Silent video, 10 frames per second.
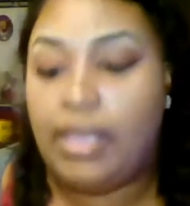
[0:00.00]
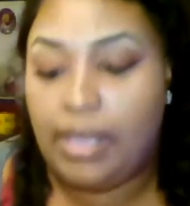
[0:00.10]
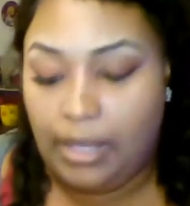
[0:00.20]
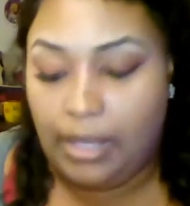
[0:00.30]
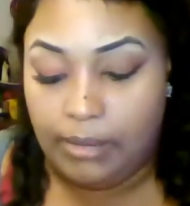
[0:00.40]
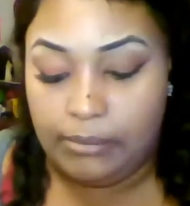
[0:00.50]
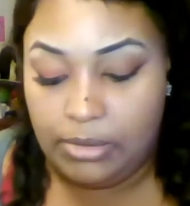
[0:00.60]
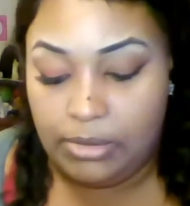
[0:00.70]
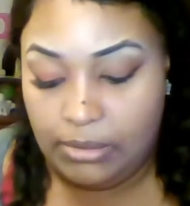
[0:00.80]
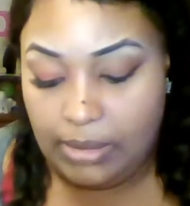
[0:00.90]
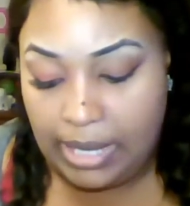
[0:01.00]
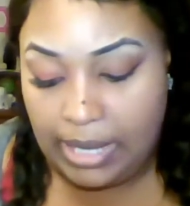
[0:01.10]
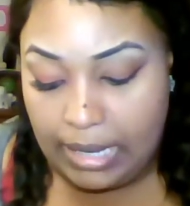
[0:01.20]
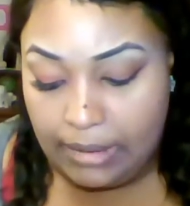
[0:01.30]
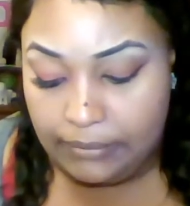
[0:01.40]
Um, you do
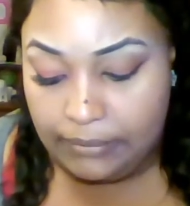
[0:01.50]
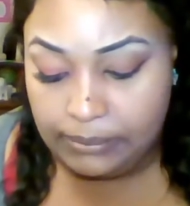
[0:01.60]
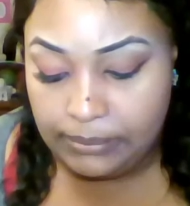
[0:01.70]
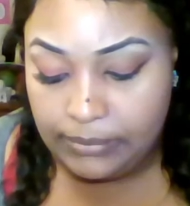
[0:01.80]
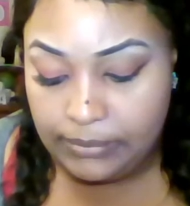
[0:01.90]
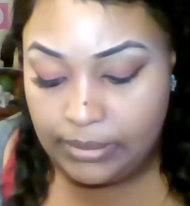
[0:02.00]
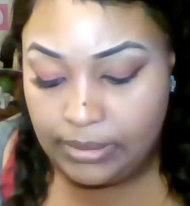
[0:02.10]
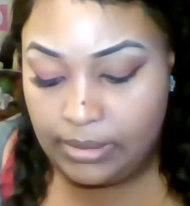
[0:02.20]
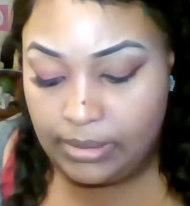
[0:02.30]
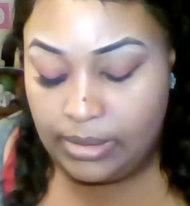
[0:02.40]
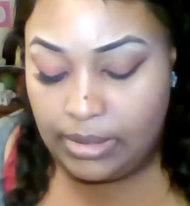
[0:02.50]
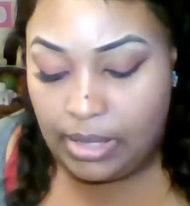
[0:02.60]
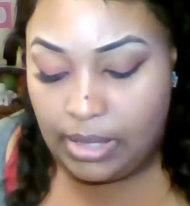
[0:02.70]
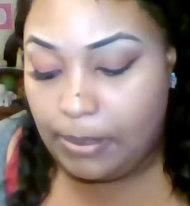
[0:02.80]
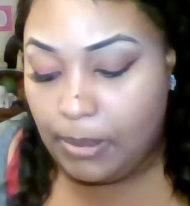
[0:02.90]
have
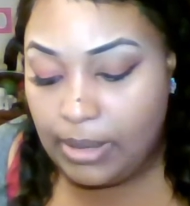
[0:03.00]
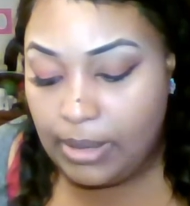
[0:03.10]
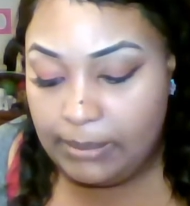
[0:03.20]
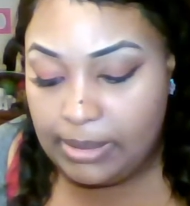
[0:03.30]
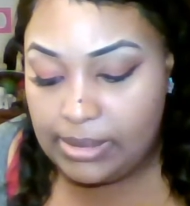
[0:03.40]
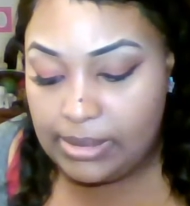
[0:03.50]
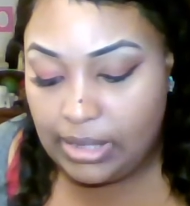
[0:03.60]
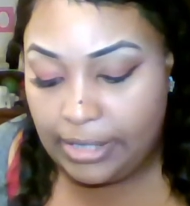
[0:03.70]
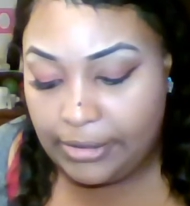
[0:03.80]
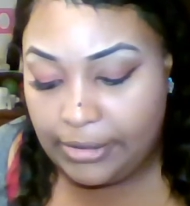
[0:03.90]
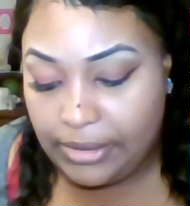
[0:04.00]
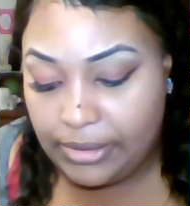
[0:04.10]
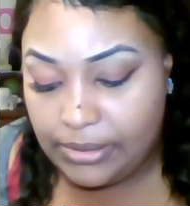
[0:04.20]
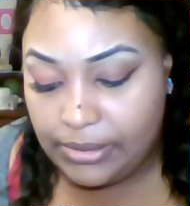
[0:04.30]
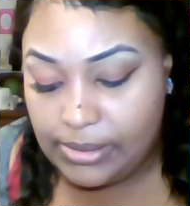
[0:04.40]
appointment
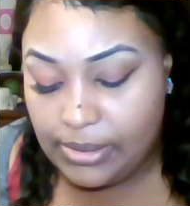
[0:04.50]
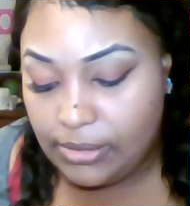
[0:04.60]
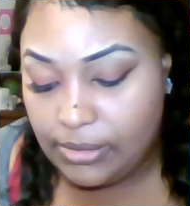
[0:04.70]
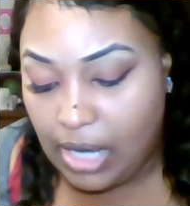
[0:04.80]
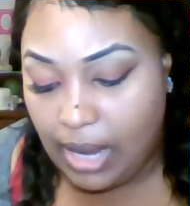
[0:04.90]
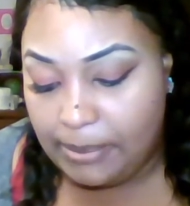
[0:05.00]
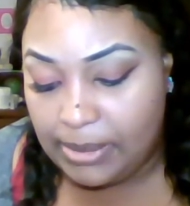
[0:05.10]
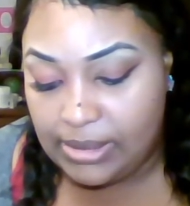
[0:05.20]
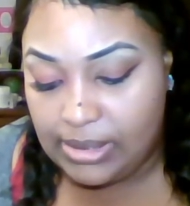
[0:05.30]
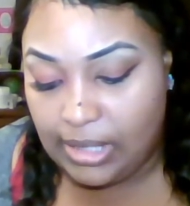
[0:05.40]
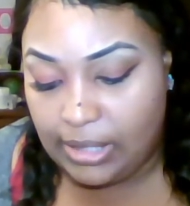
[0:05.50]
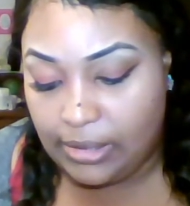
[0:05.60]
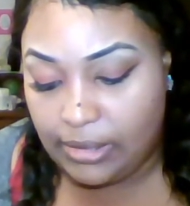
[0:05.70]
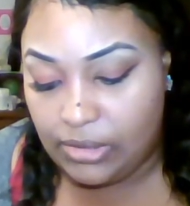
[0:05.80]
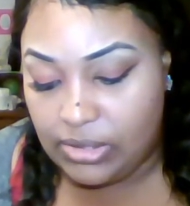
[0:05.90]
stickers, shopping
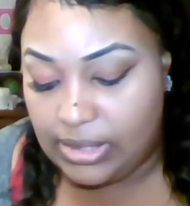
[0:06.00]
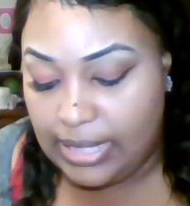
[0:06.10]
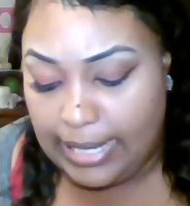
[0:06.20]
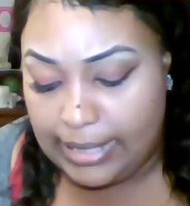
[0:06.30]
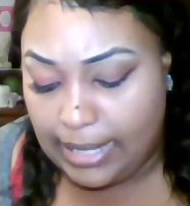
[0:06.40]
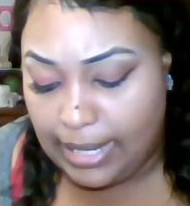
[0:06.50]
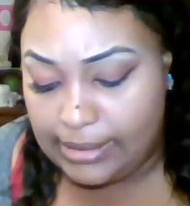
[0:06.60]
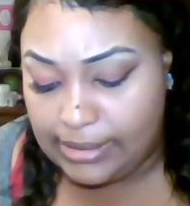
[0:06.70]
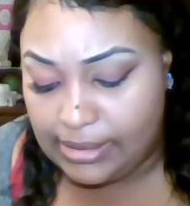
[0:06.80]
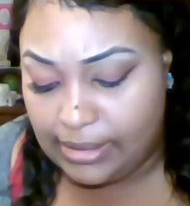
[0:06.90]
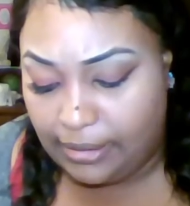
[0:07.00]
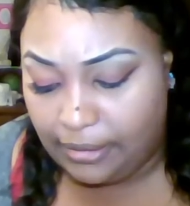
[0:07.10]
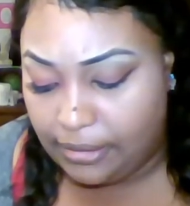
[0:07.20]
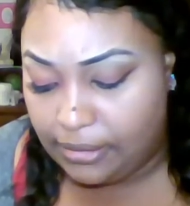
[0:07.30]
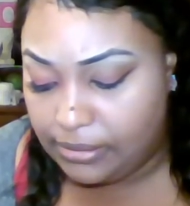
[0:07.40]
stickers, date night
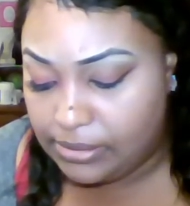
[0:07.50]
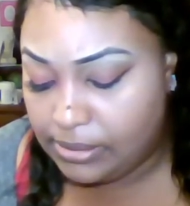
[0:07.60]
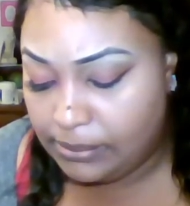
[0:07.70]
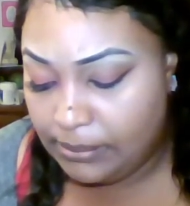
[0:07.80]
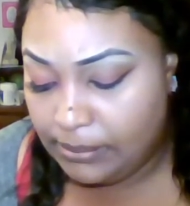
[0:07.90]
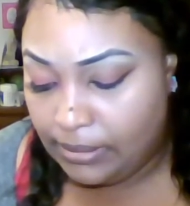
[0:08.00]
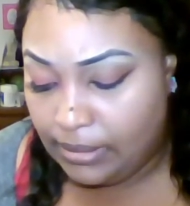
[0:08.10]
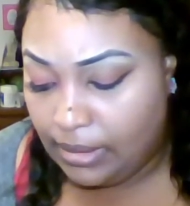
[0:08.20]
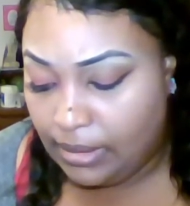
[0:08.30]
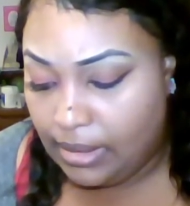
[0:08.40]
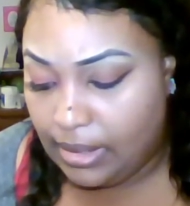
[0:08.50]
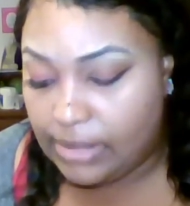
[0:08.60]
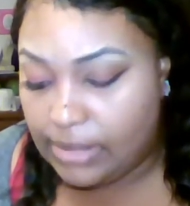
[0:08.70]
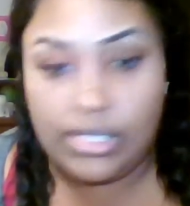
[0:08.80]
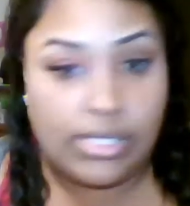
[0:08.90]
stickers.
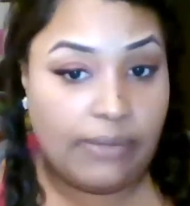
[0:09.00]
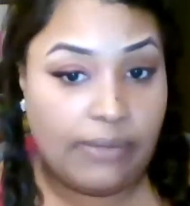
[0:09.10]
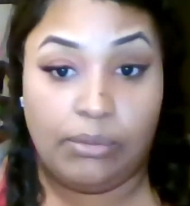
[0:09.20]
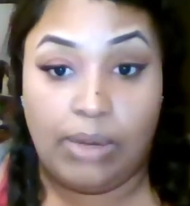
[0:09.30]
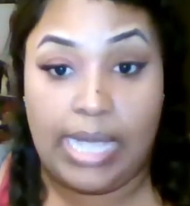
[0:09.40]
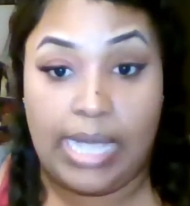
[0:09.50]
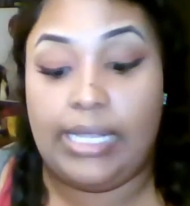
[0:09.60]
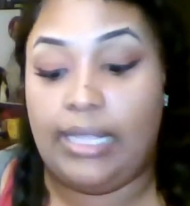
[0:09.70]
It's just a variety.